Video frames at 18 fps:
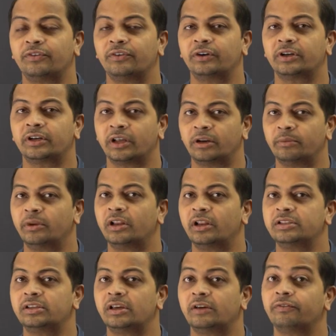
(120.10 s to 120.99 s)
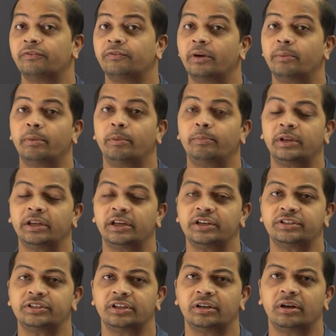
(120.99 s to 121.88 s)
our terminology of web
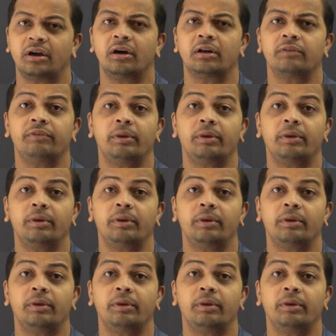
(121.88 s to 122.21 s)
application or